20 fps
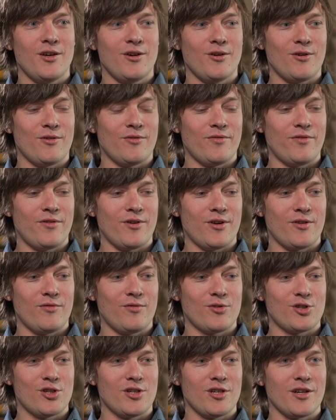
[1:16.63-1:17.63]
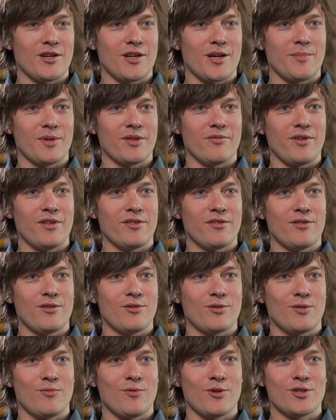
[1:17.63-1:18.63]
of uh, Virginia Commonwealth
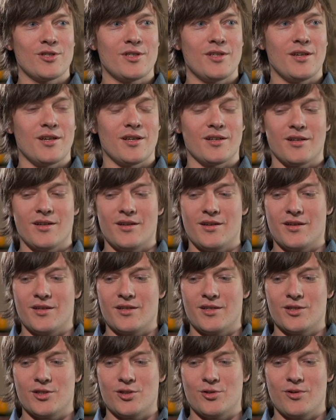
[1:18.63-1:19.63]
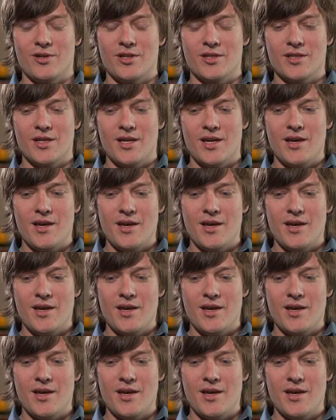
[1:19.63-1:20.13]
University and uh, his student